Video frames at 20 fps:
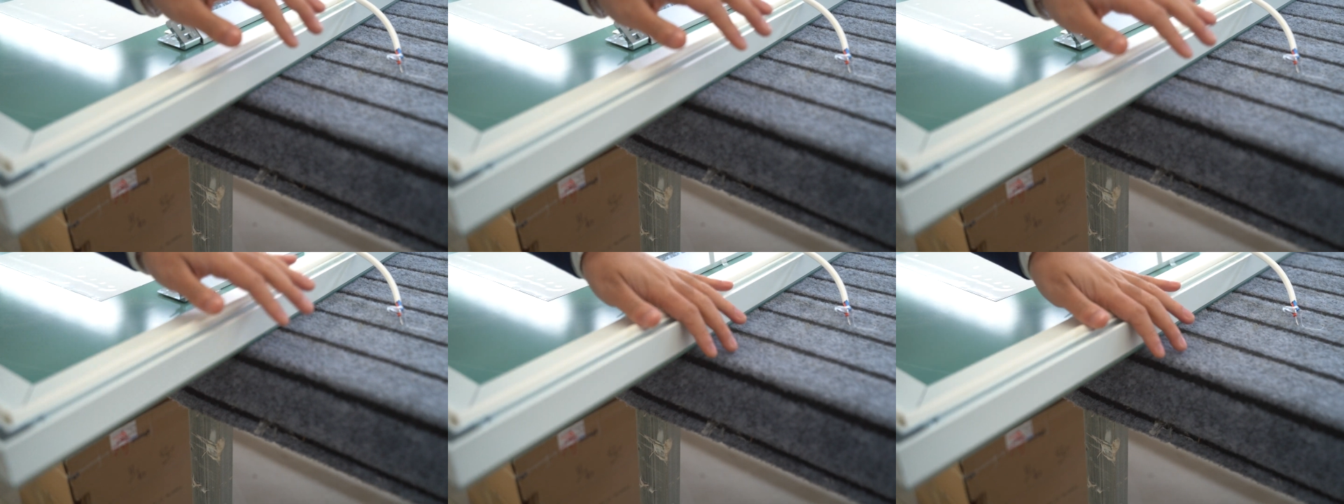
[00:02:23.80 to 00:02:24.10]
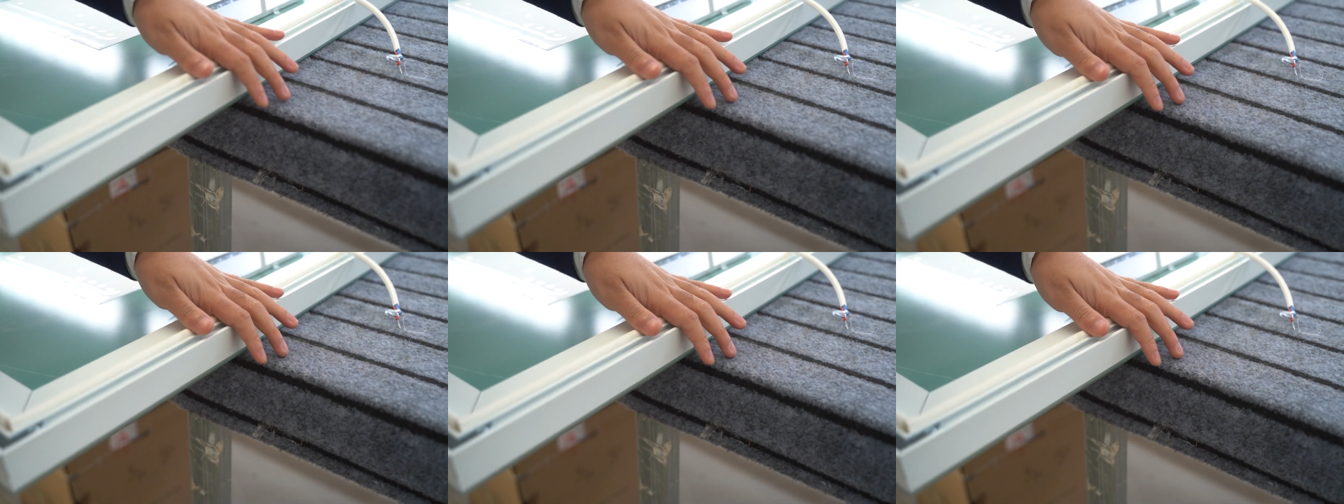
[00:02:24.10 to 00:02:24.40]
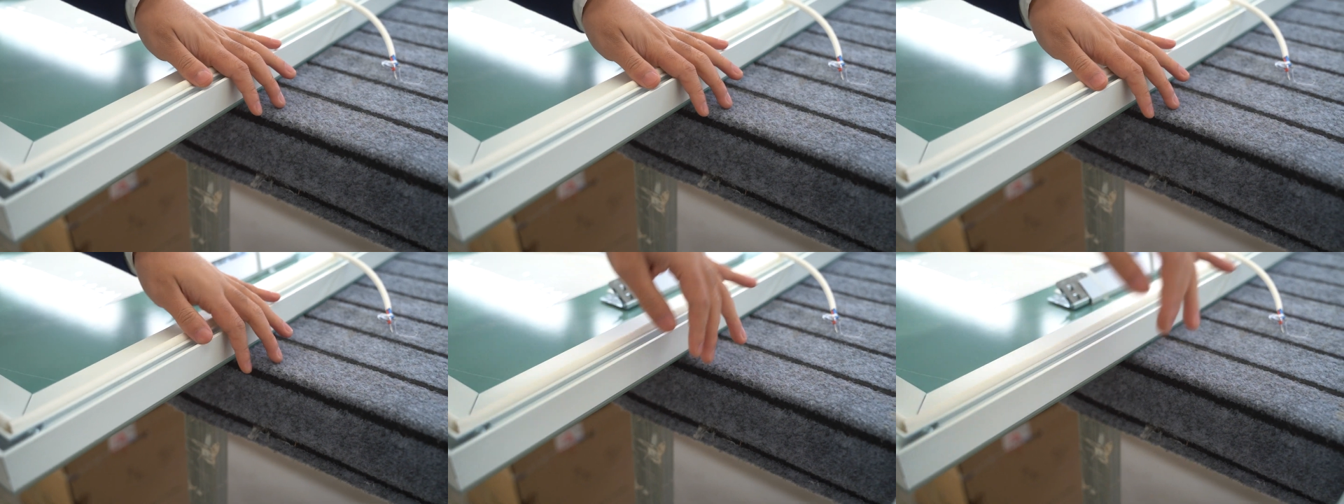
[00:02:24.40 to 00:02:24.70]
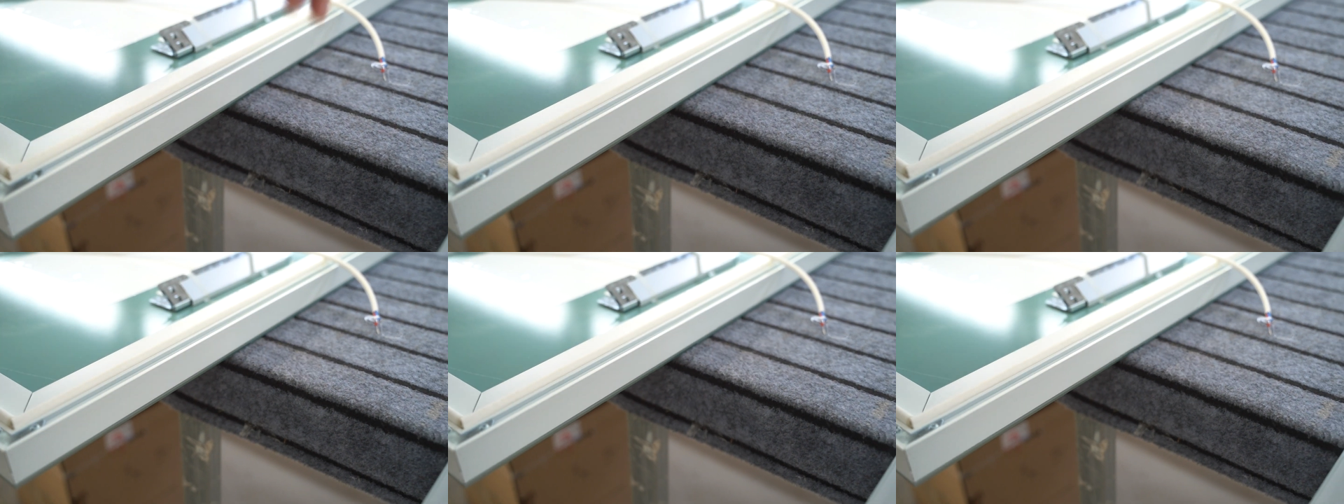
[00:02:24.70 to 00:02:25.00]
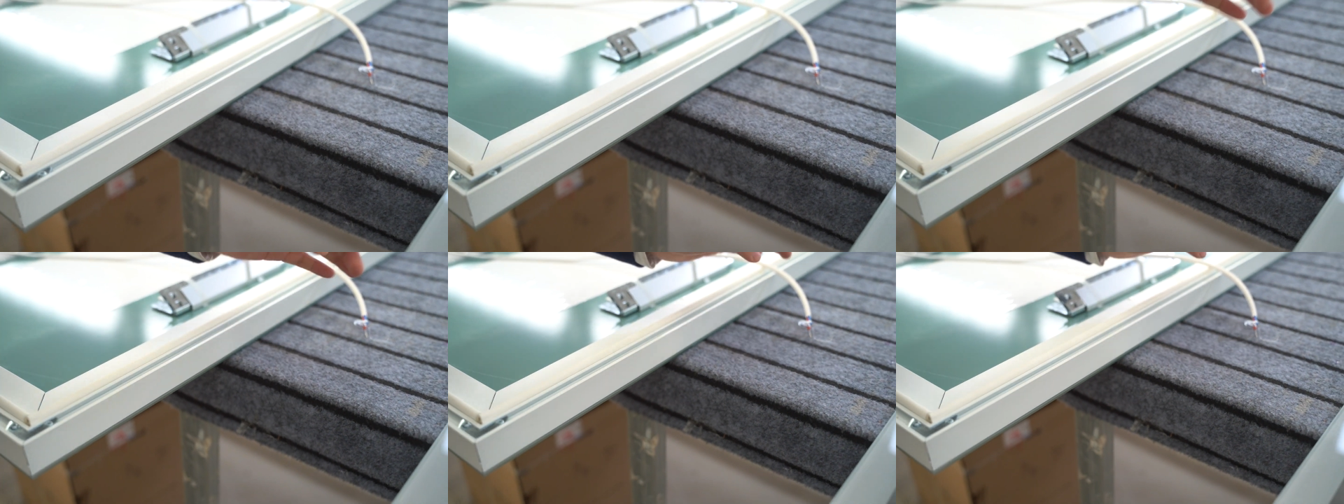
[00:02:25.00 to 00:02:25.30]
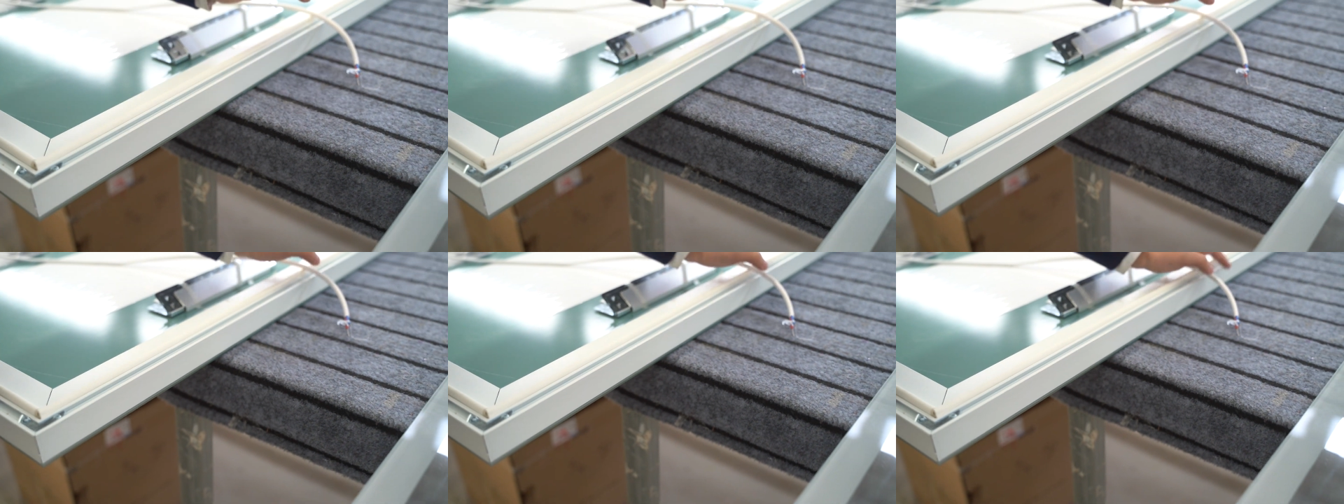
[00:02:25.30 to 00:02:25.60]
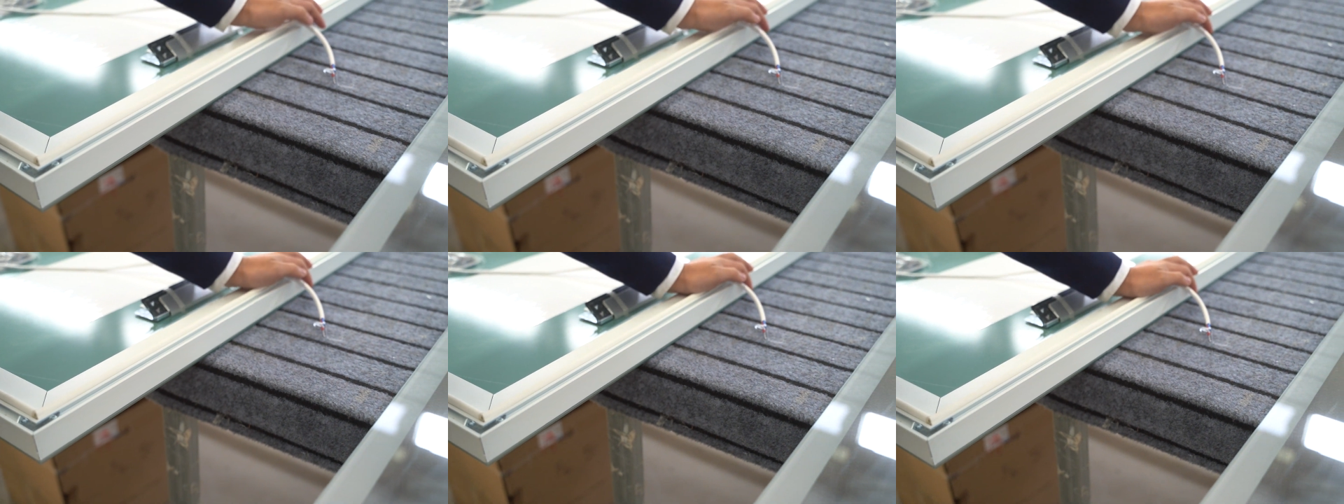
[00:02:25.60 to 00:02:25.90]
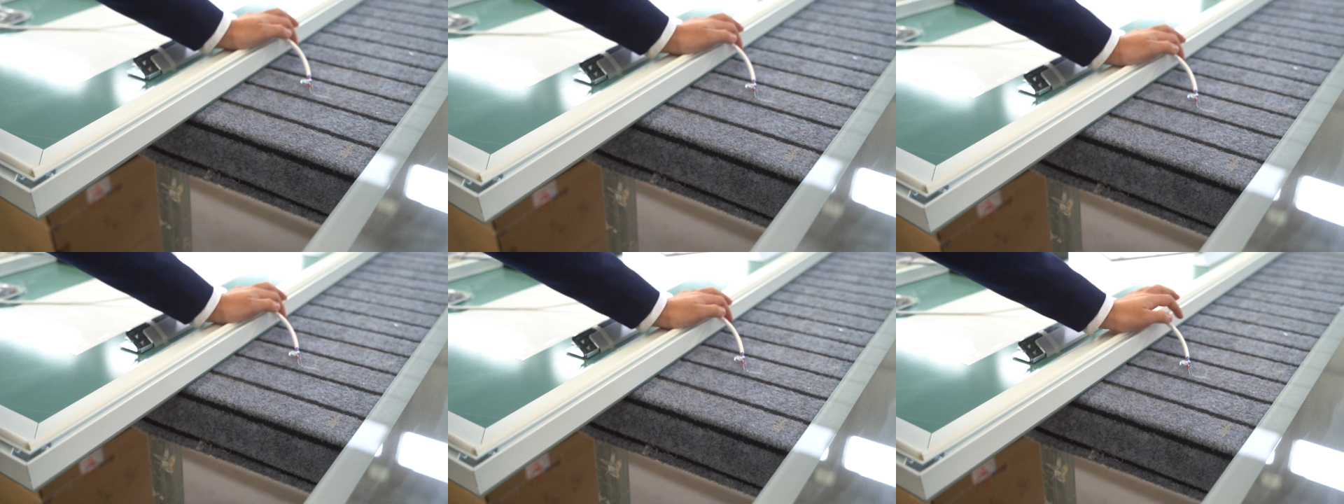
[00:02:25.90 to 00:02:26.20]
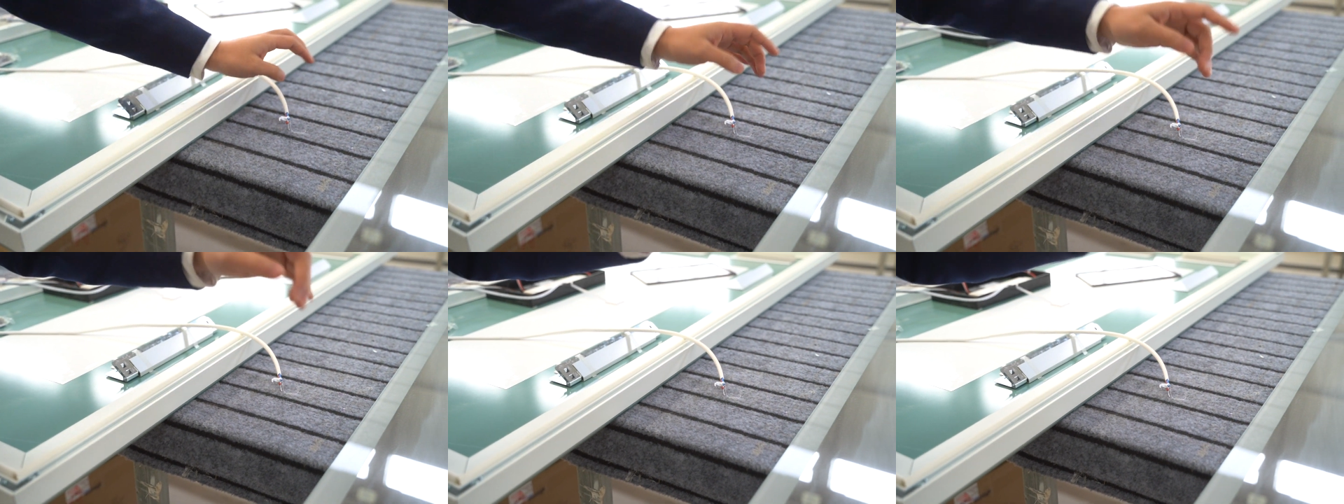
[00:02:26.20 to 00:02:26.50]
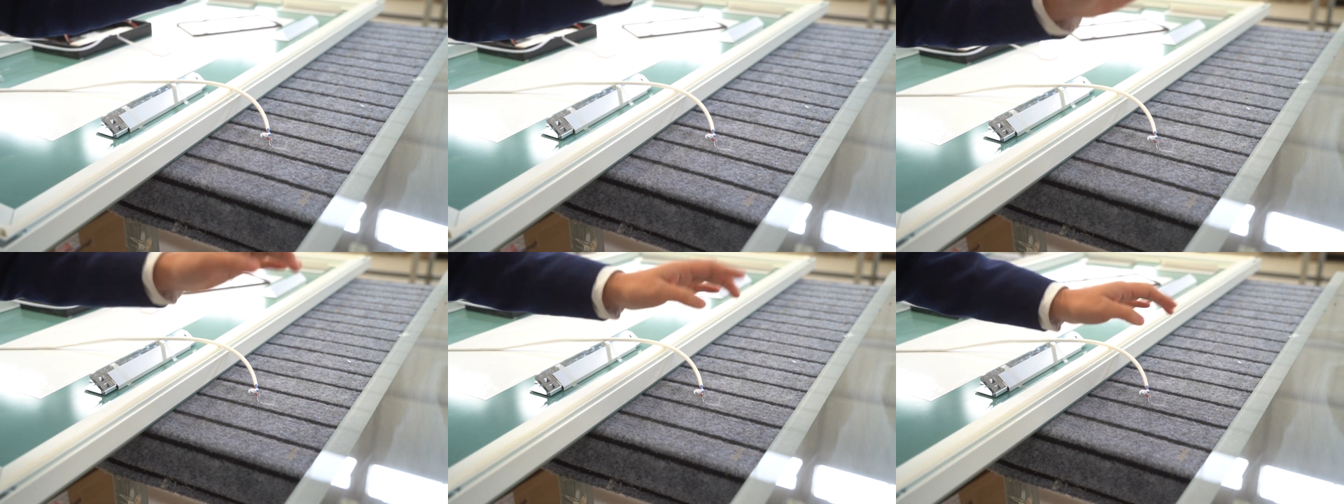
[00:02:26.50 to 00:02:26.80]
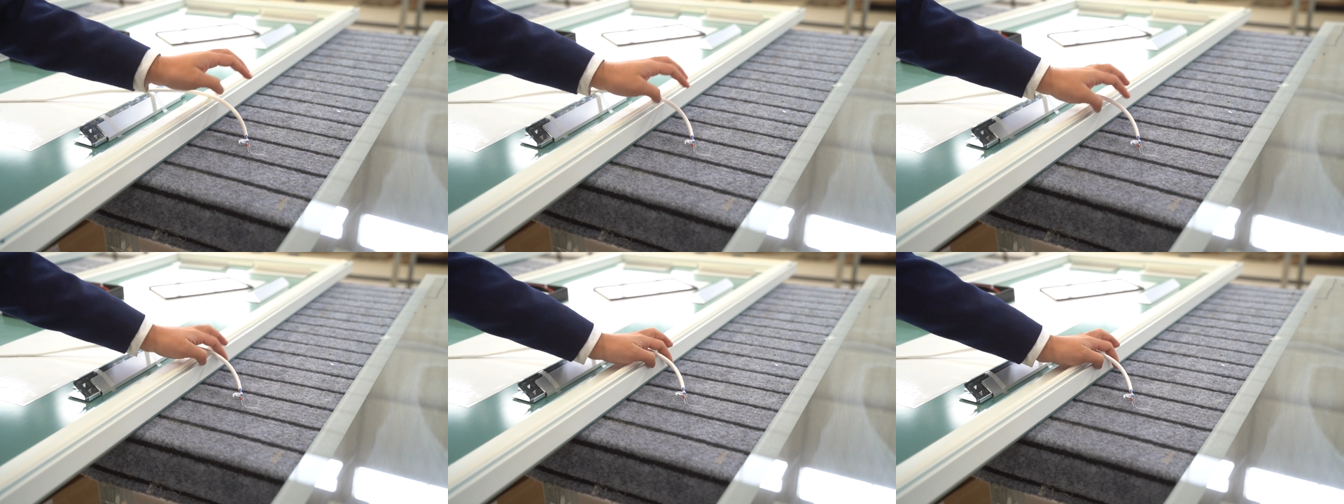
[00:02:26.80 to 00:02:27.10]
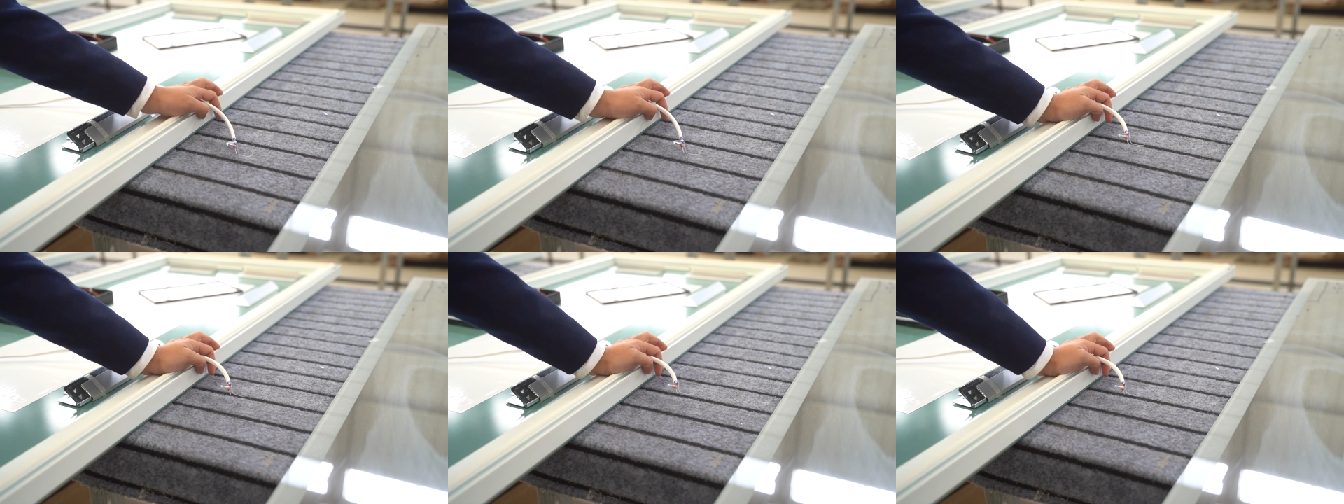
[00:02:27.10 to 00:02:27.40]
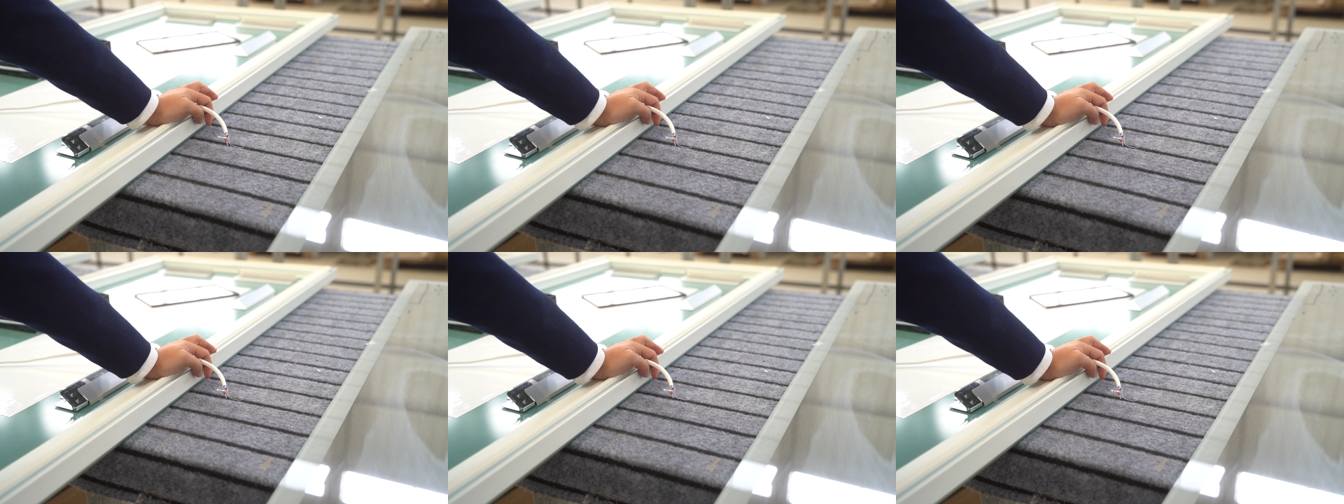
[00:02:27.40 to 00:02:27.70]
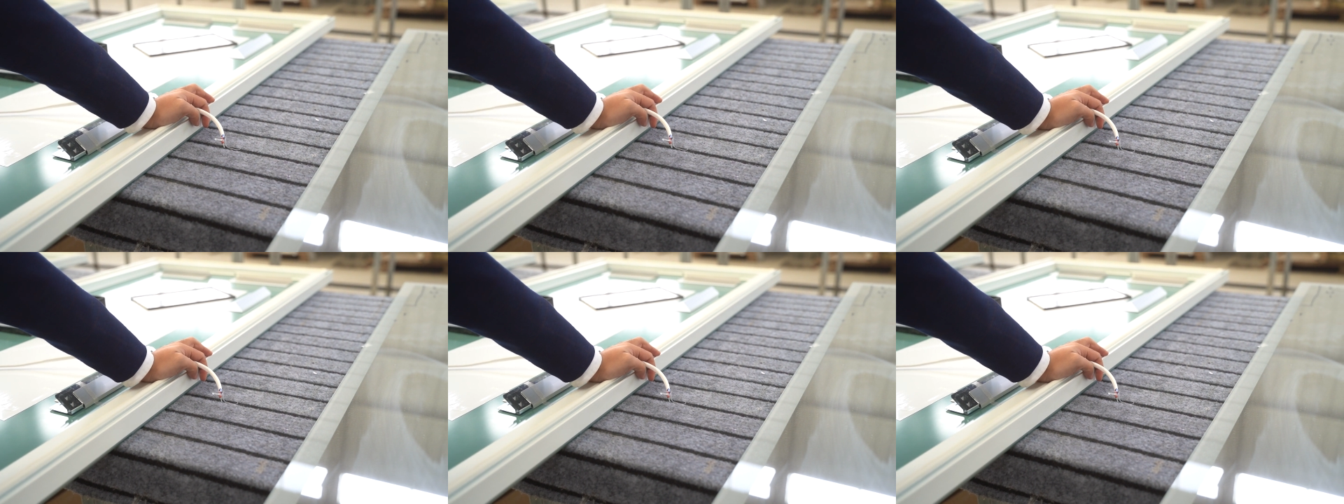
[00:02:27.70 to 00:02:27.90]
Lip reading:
(no speaker visible)